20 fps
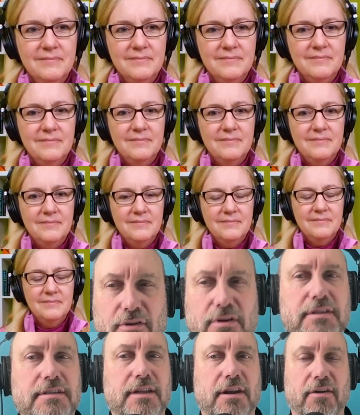But it's those
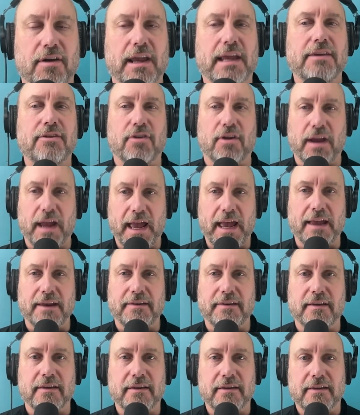stories that are in your
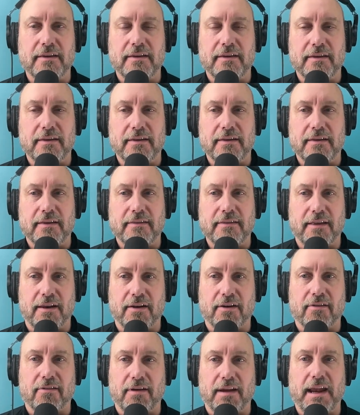head that
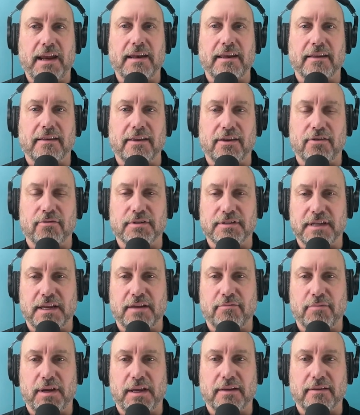are creating that you
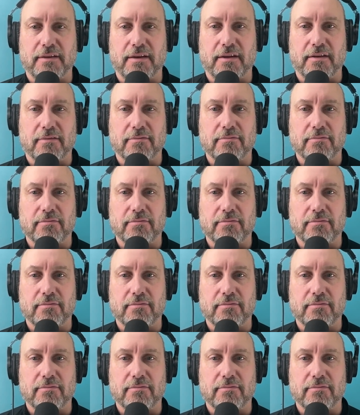resent being there.